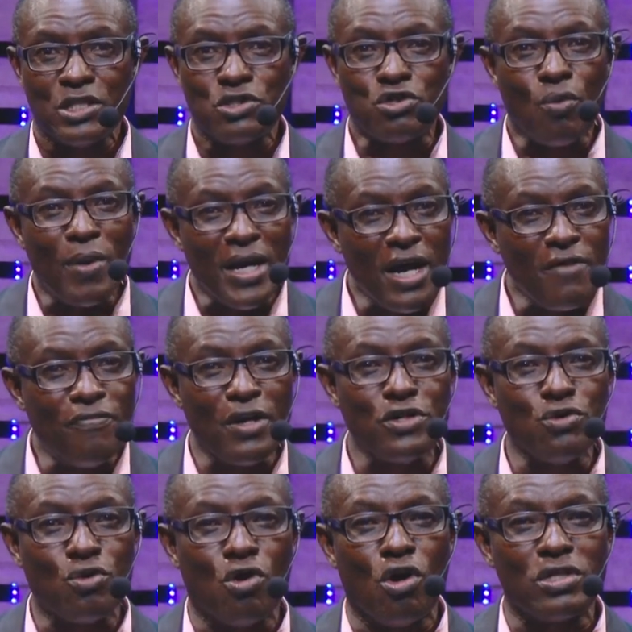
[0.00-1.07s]
So wherever
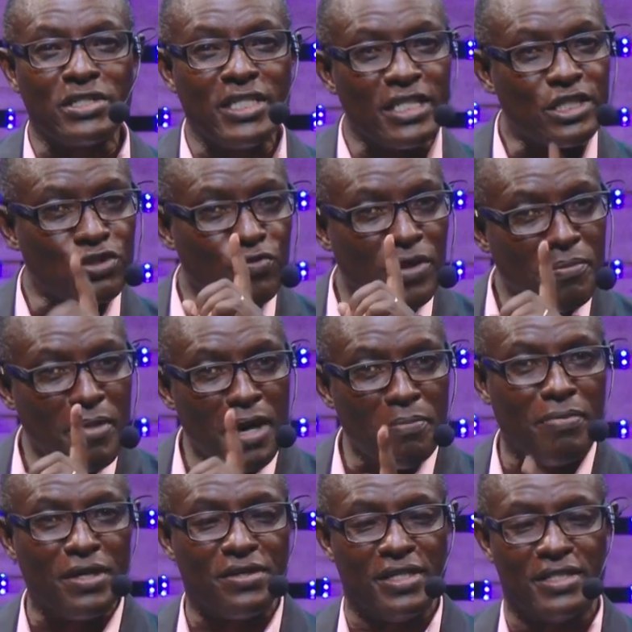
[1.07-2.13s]
you go, just
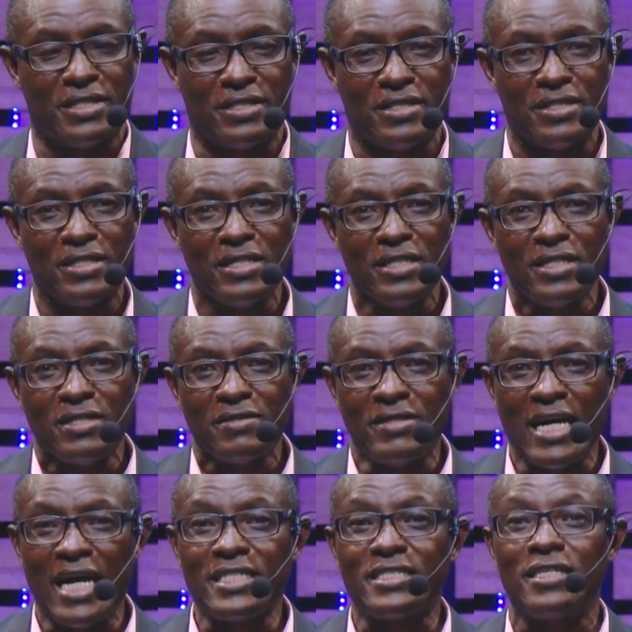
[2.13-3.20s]
remember this,
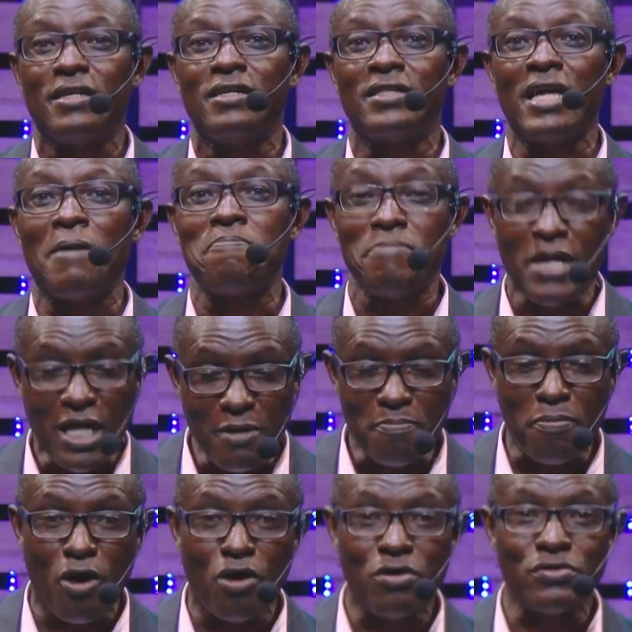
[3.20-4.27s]
that there are
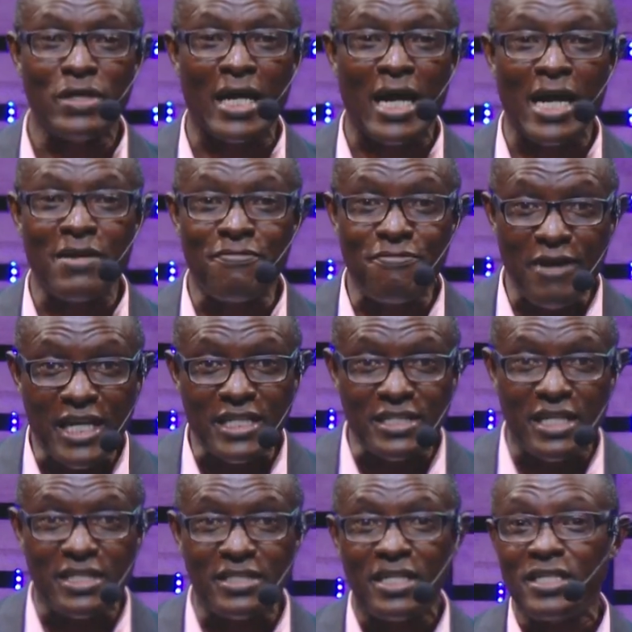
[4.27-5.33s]
people that are
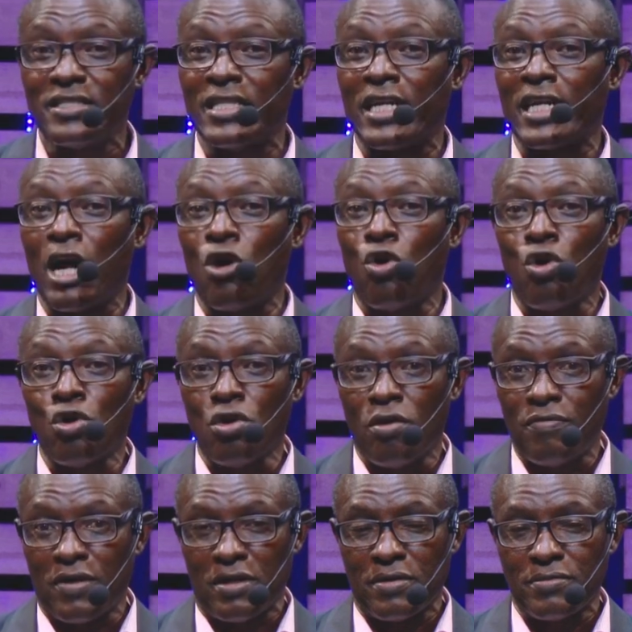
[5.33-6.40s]
infected that are all
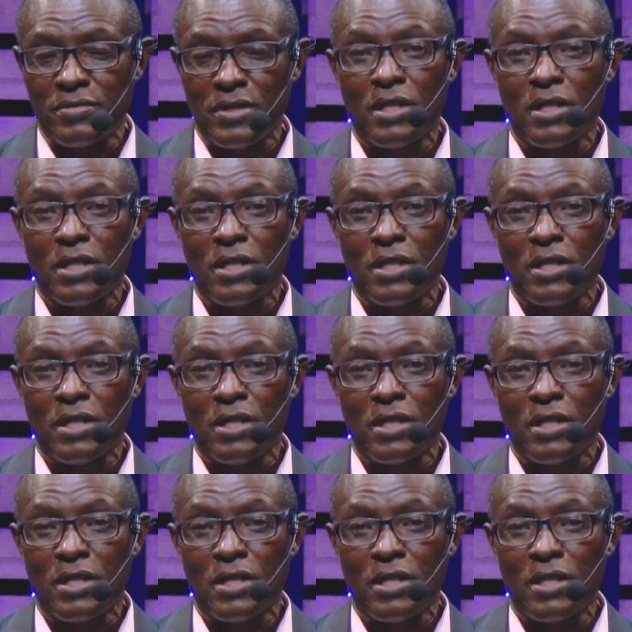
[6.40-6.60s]
over.